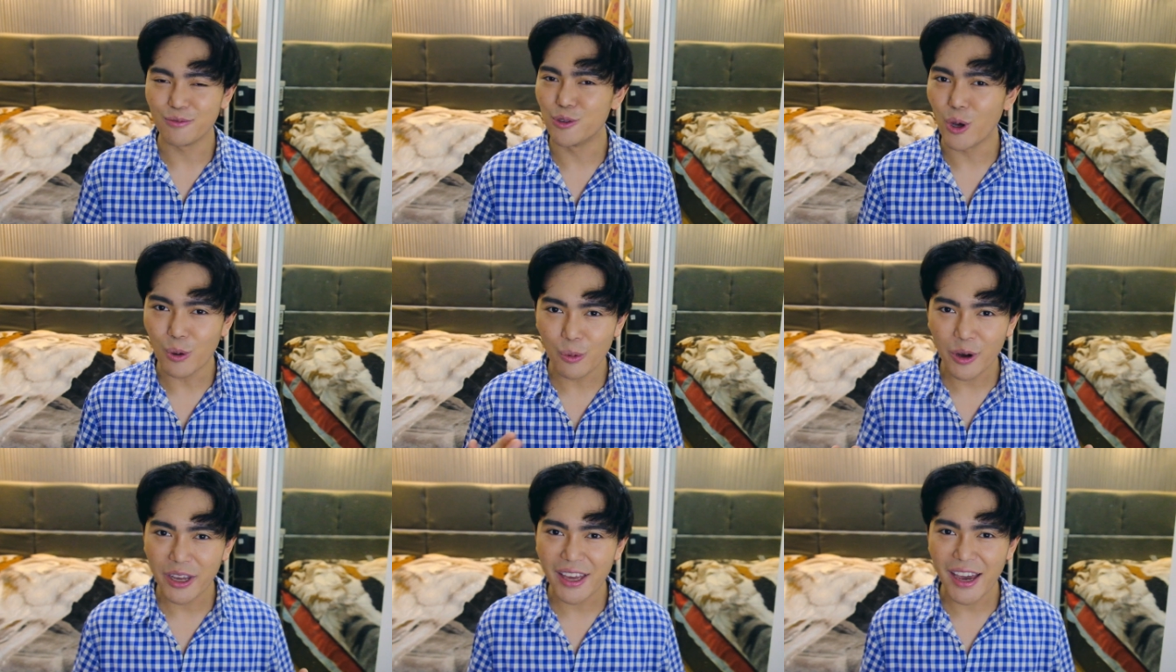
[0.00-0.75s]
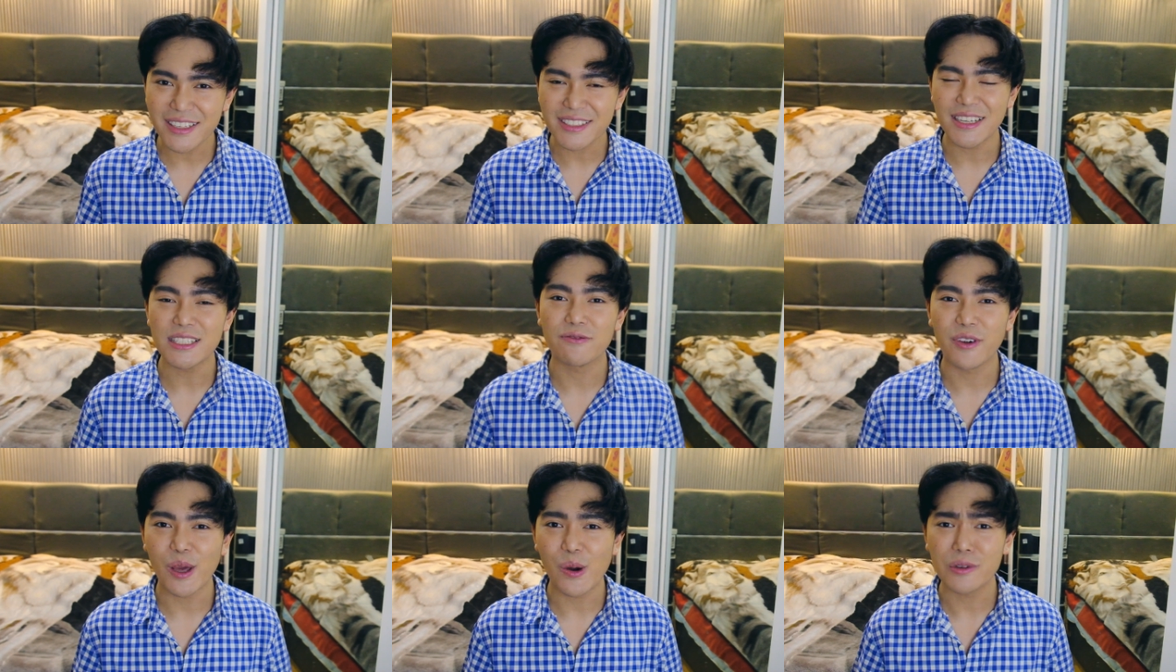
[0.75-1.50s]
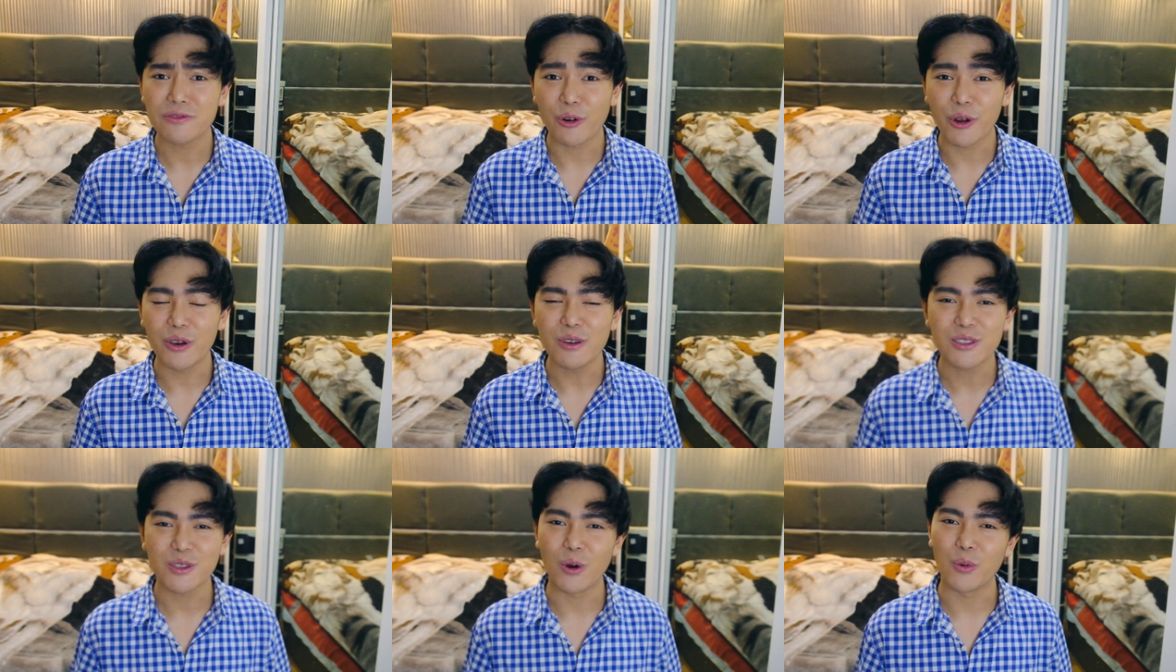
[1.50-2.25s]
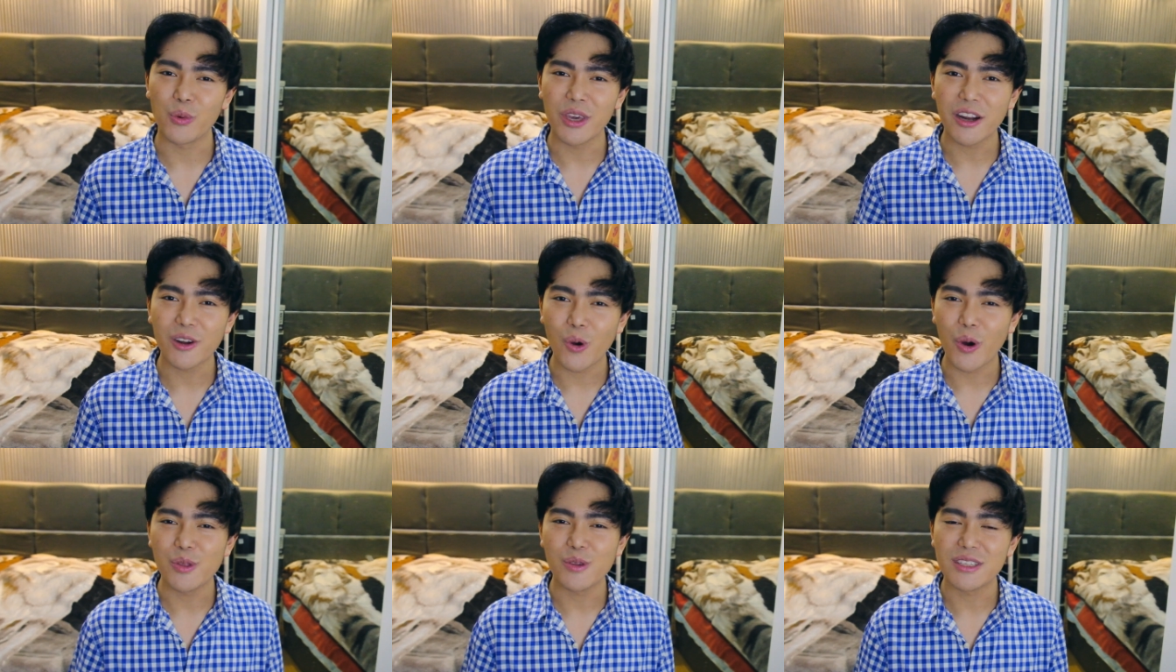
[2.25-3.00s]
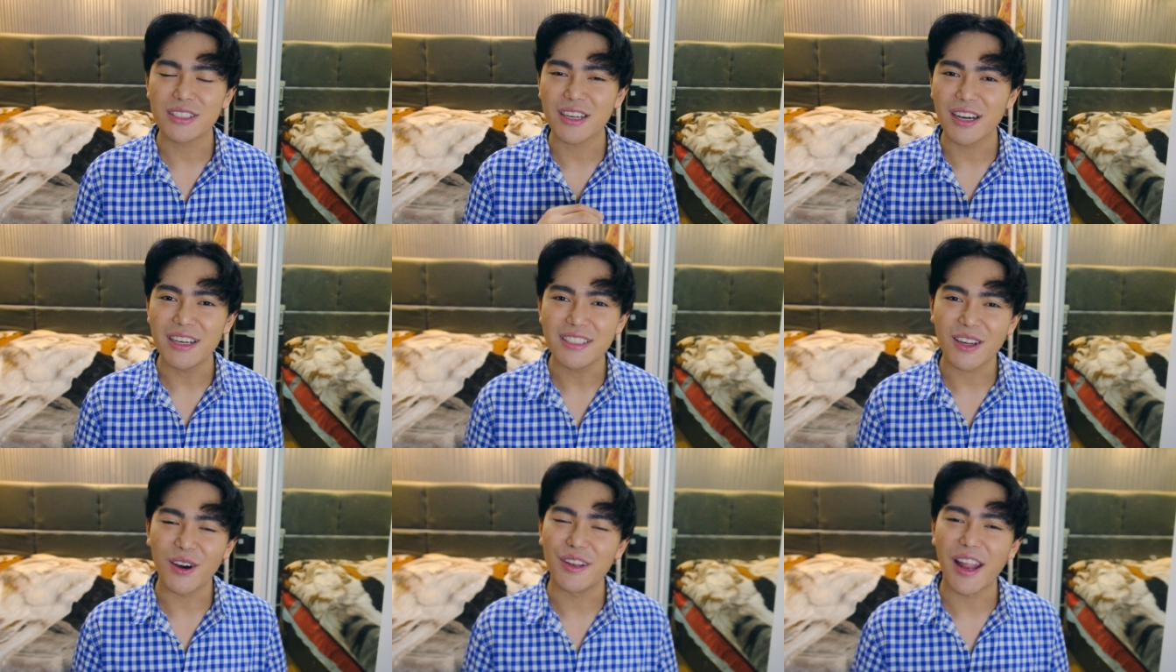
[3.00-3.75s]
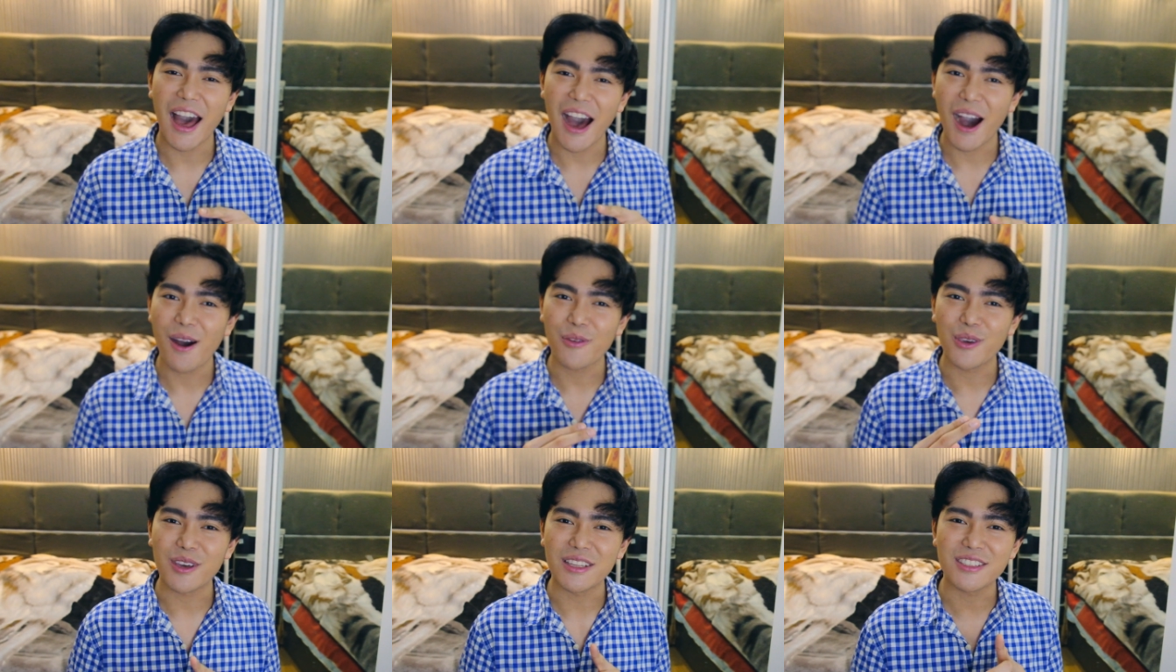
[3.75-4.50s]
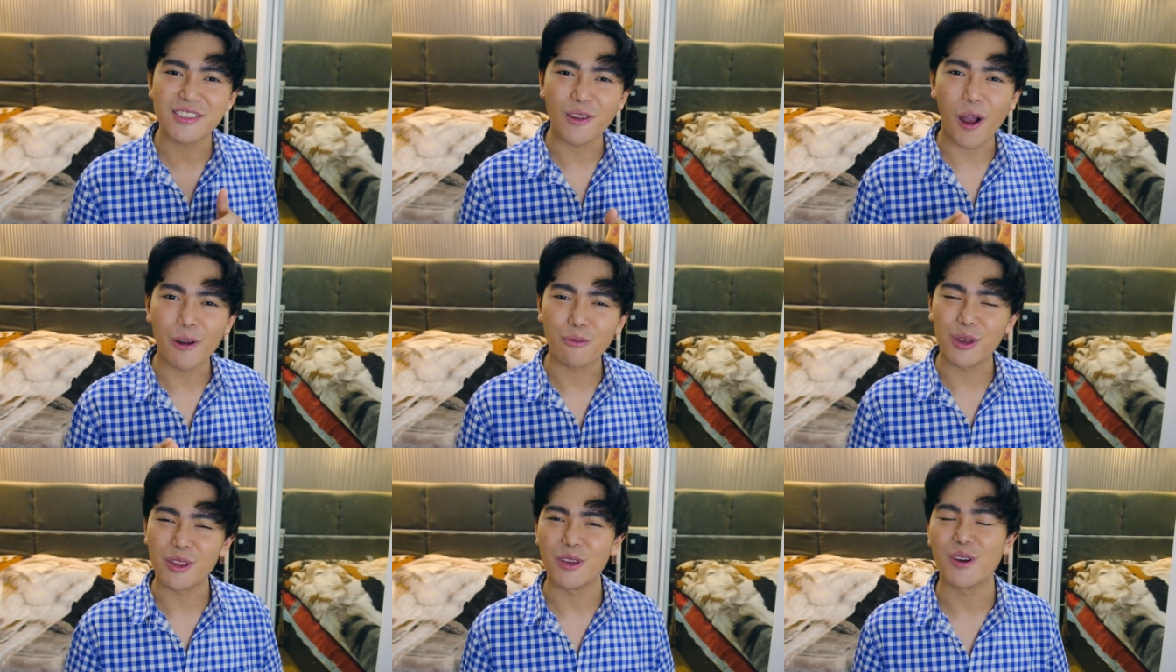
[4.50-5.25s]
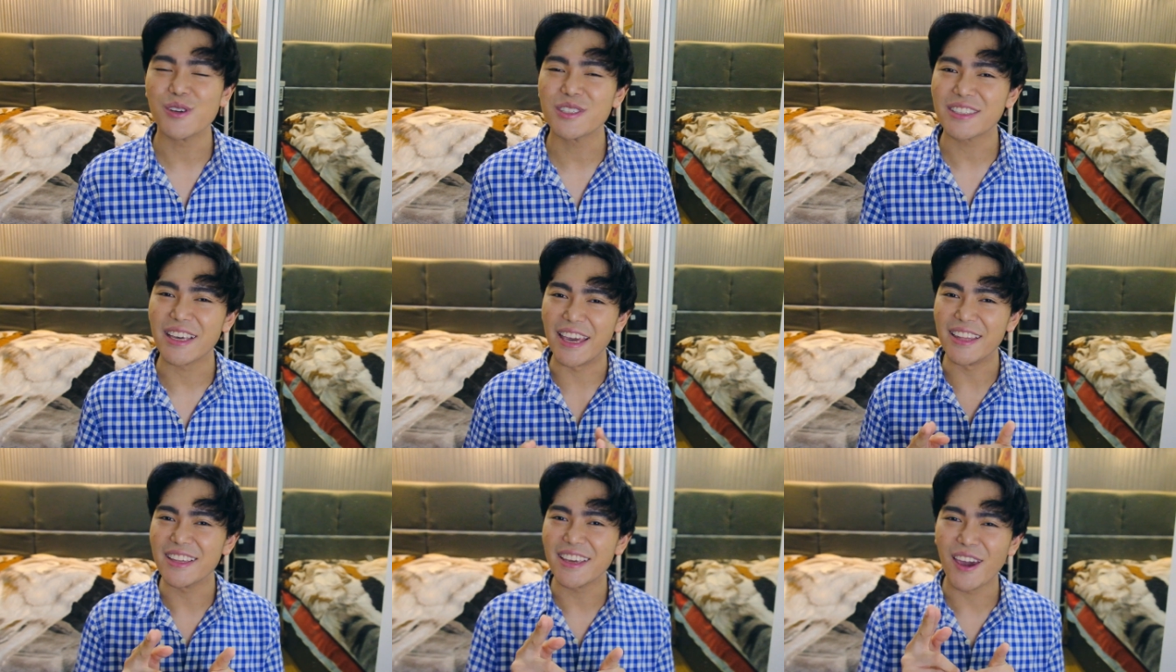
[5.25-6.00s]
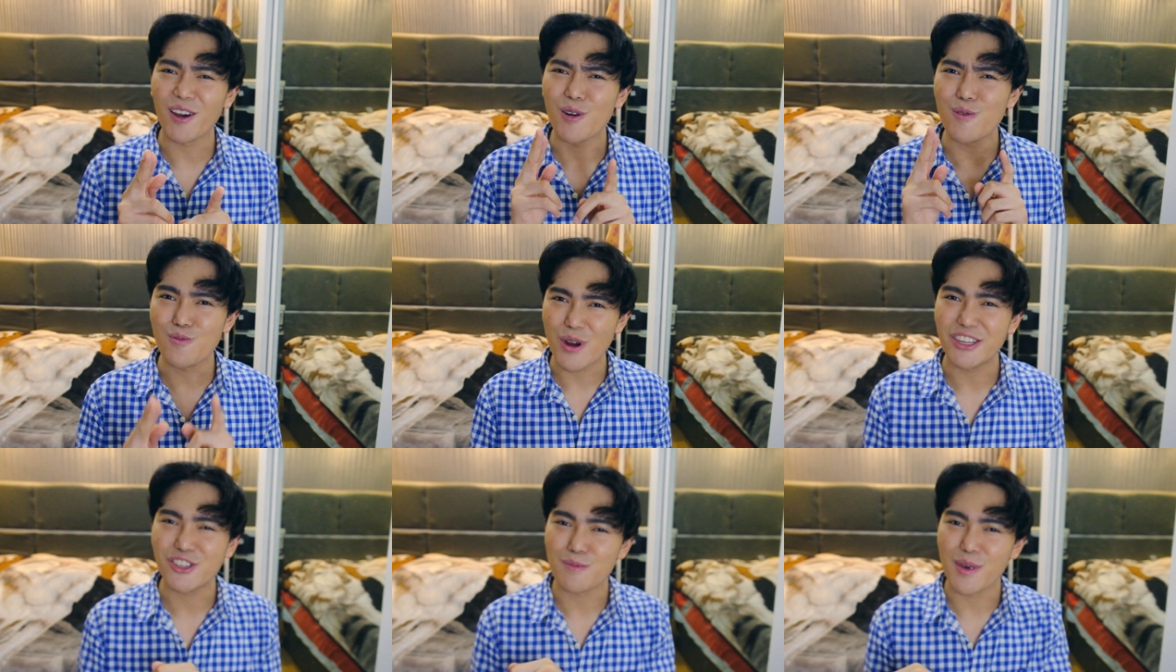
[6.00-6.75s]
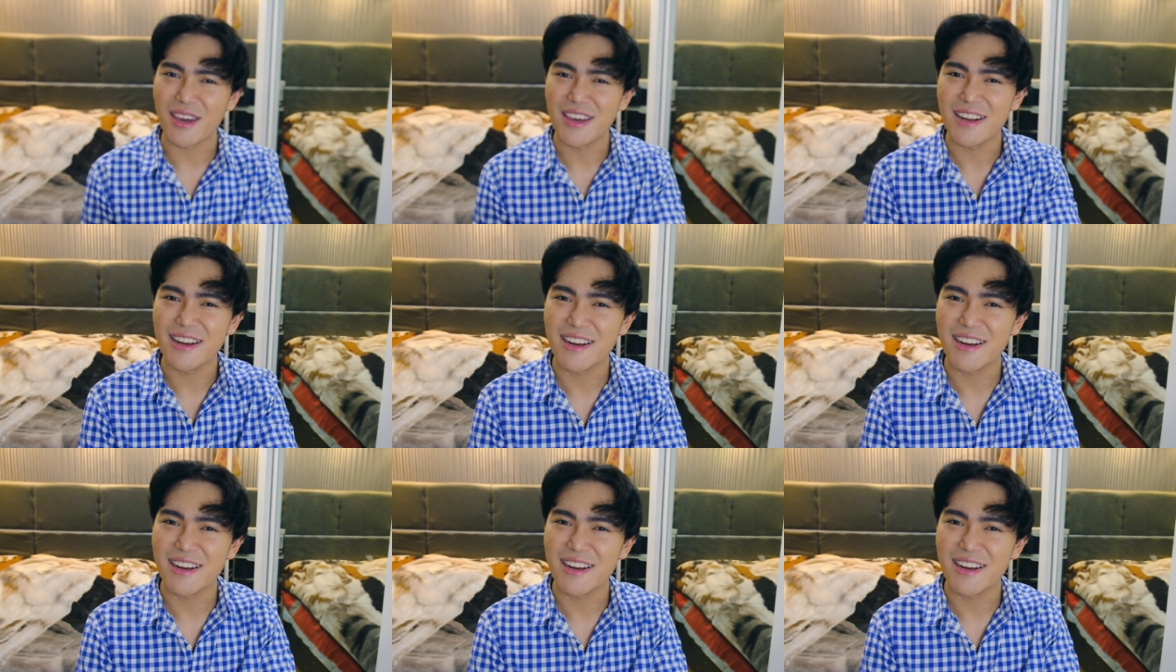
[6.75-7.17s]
Don't worry guys, this video is for you. So we are going to discuss on how you can start with your skincare regimen.